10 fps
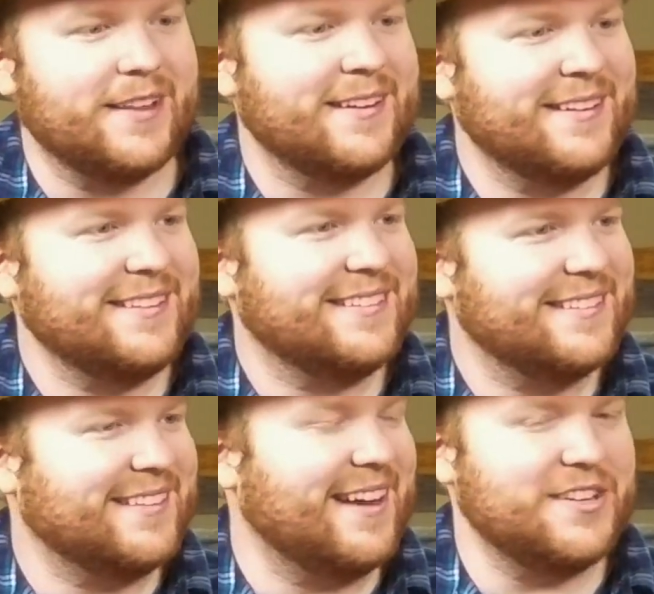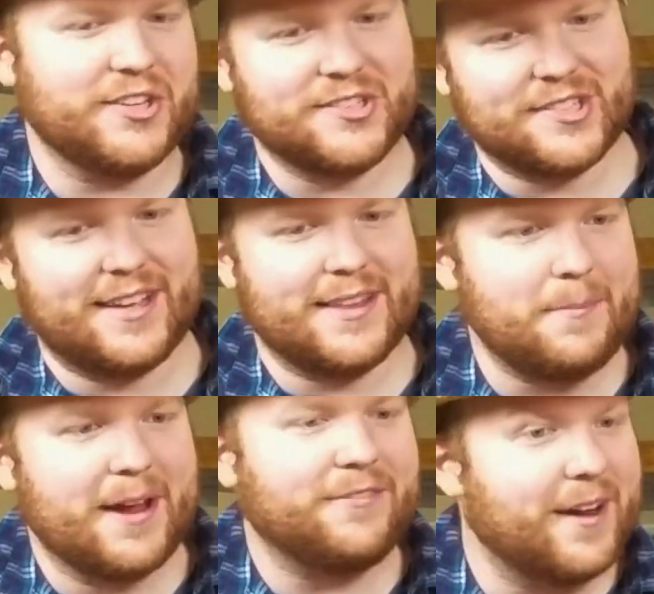each other. Yep. They just
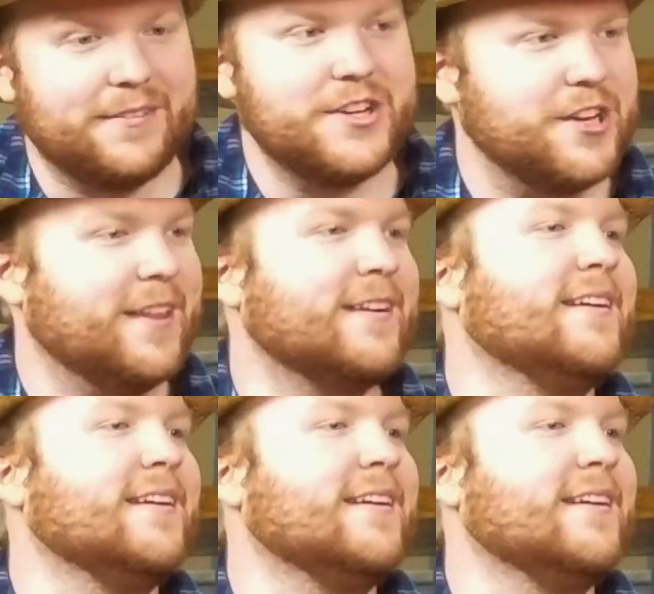they make fun of each